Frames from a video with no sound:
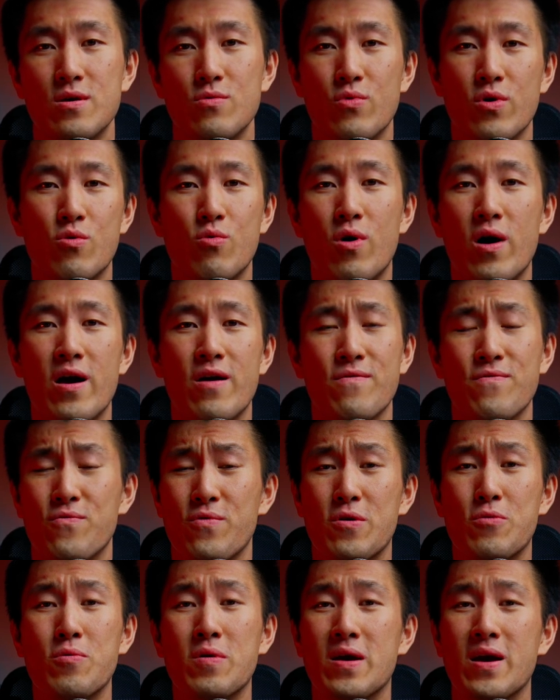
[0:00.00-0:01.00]
require
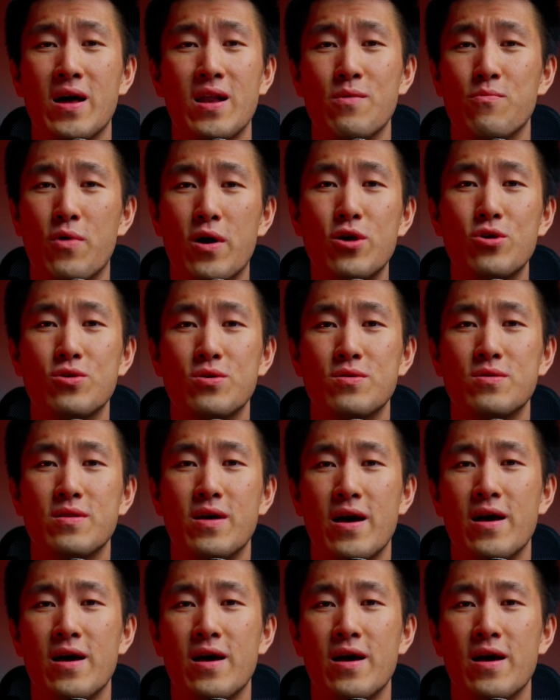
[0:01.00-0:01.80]
frequent calibration,